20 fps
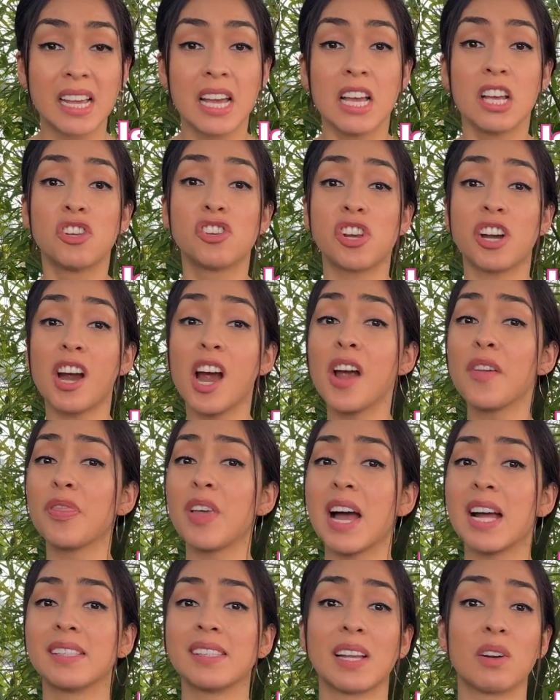share our
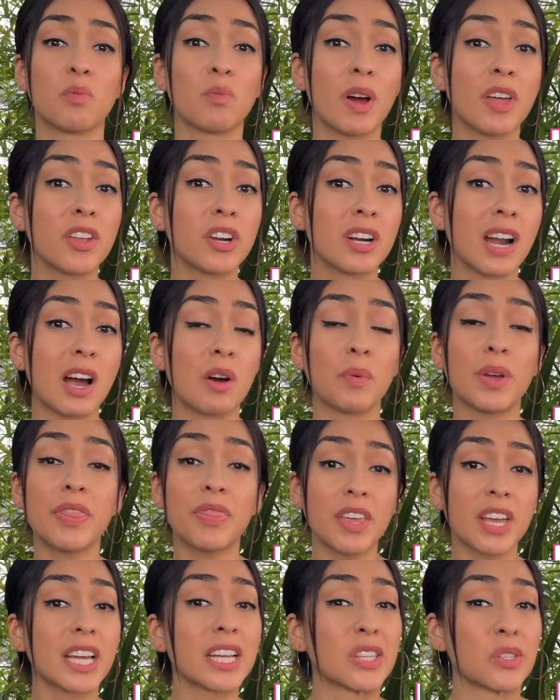thoughts on whether or not we
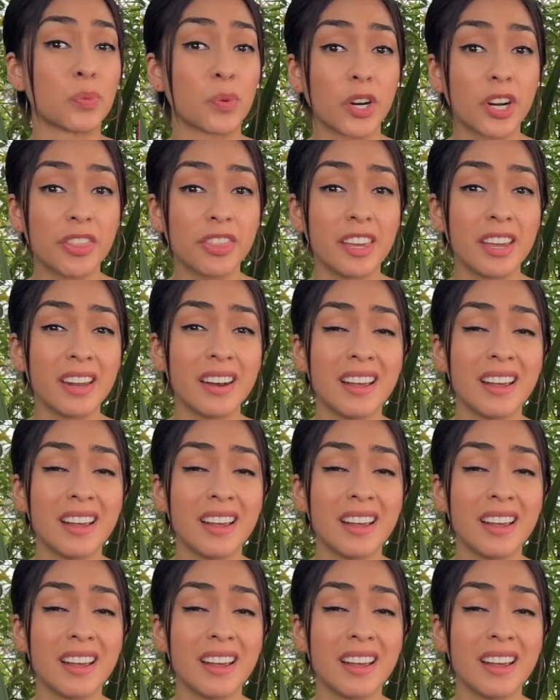think it's worth it,